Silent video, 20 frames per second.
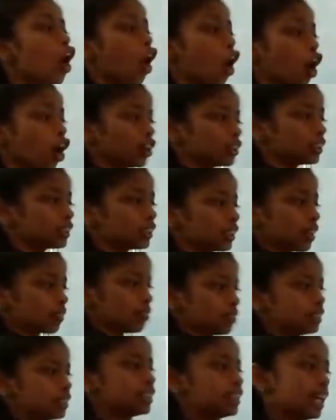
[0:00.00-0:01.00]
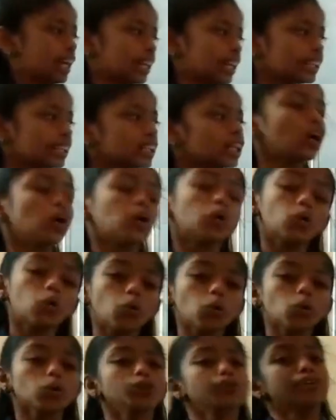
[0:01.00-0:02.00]
hot summers and
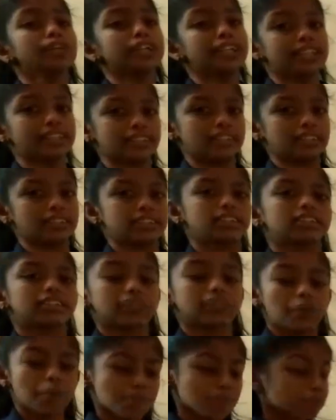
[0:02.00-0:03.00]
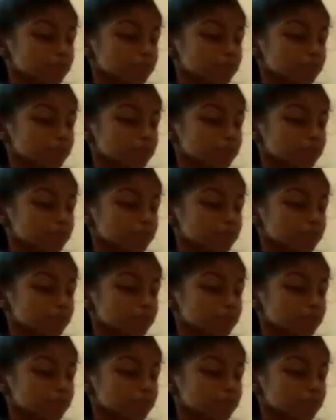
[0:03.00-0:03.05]
cool winters.